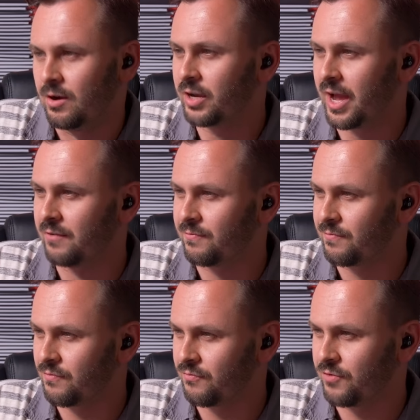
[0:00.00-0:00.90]
Okay,
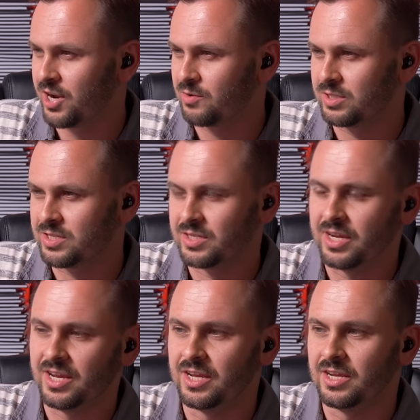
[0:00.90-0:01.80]

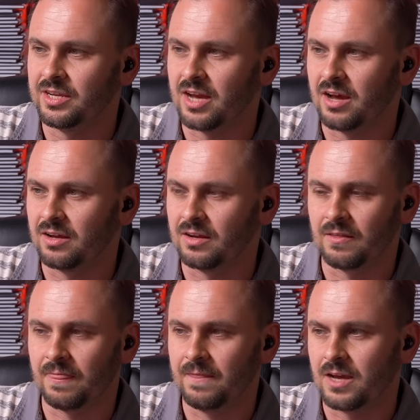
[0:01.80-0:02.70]
frequency. Yeah.
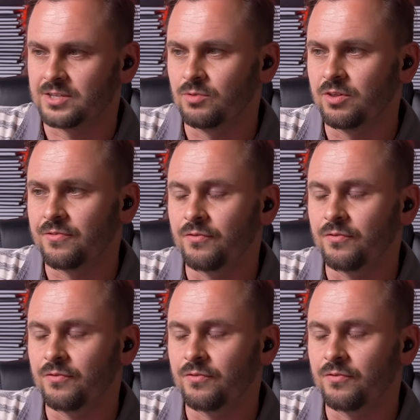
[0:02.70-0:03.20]
Yeah, so with